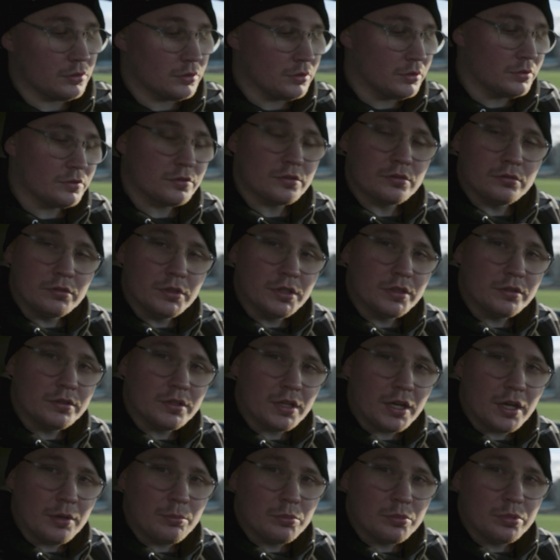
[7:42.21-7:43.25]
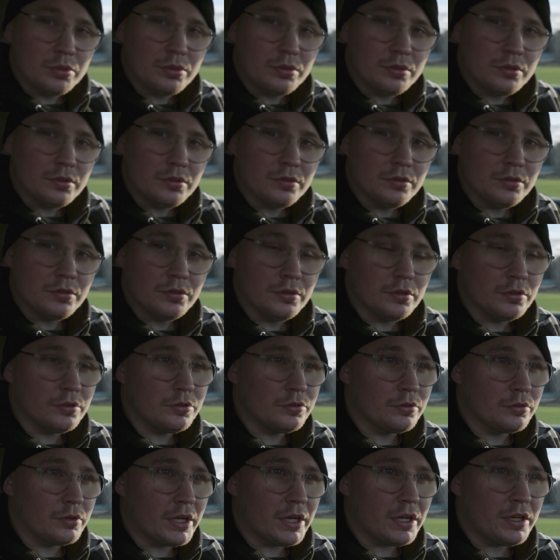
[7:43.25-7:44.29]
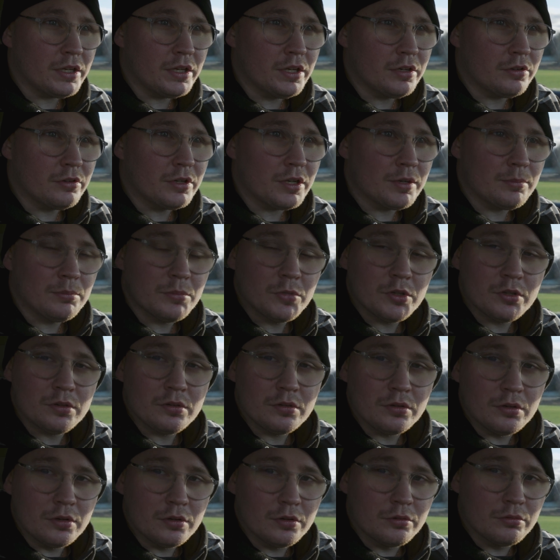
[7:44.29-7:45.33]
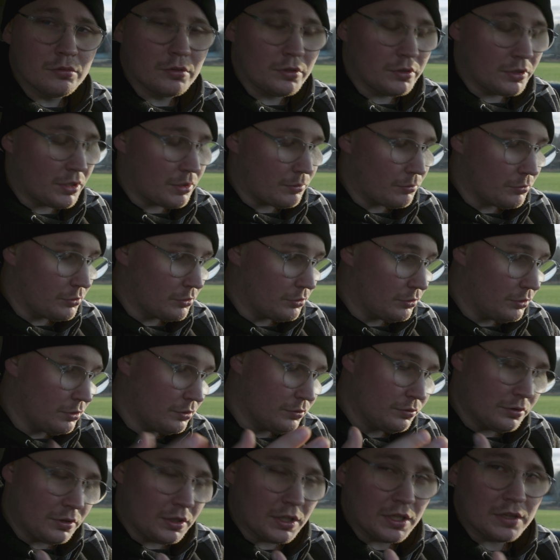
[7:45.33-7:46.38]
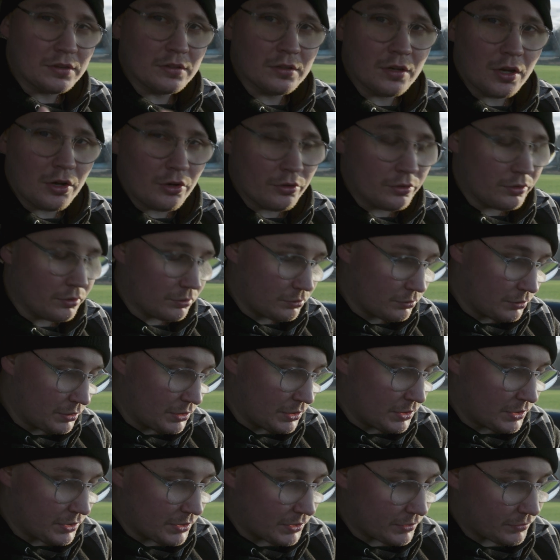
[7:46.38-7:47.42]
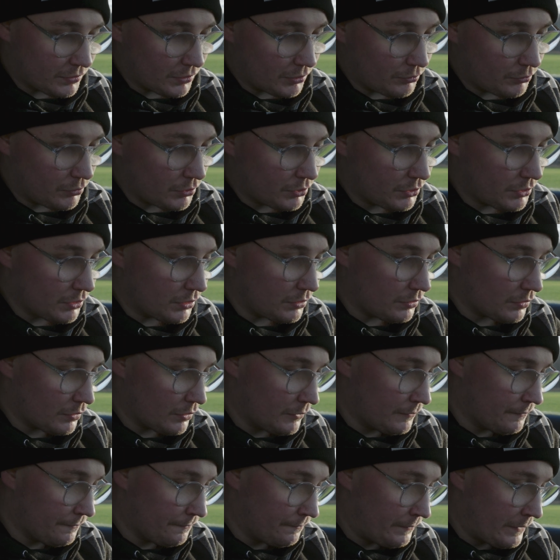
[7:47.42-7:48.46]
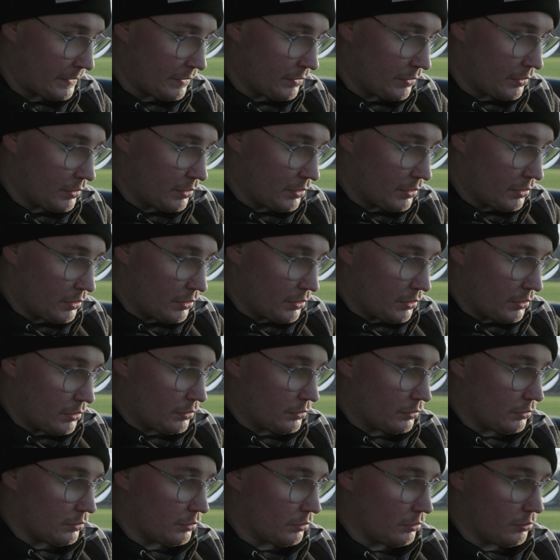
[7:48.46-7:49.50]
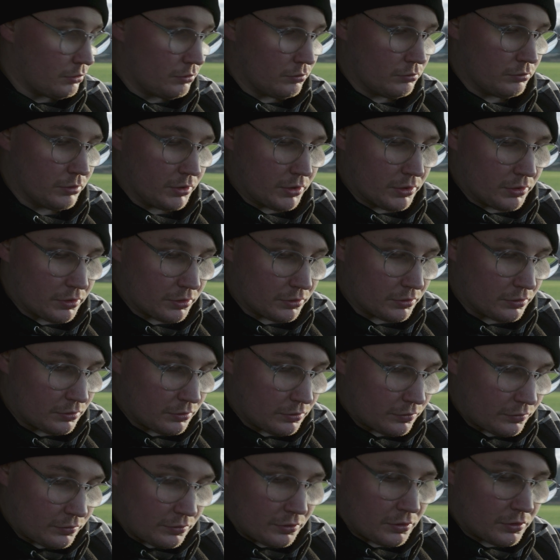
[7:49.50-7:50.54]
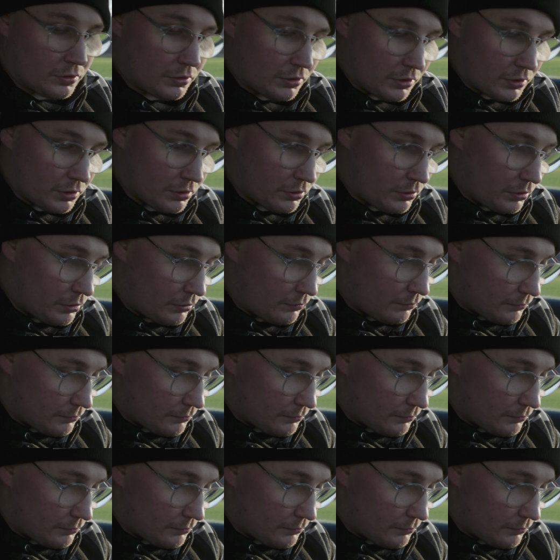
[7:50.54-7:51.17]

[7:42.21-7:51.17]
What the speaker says: Screw it up to a higher number or lower number to get the audio as I want it. So we're gonna start the car,